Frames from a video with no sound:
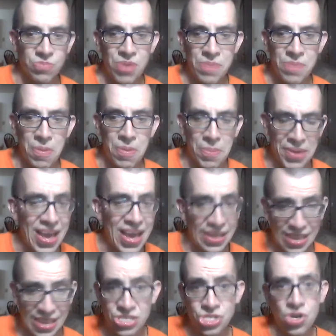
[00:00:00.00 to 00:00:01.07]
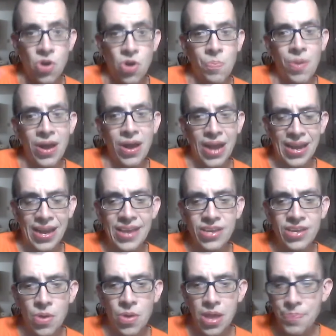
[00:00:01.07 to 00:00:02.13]
a big brother. Yeah, they showed blood. I like
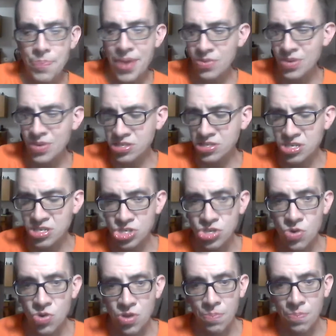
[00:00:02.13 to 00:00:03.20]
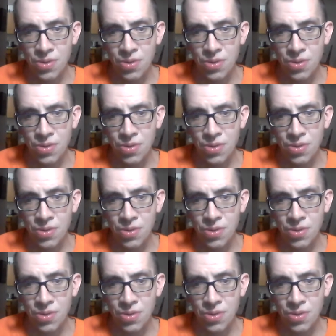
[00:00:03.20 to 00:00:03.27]
how Impact Wrestling is showing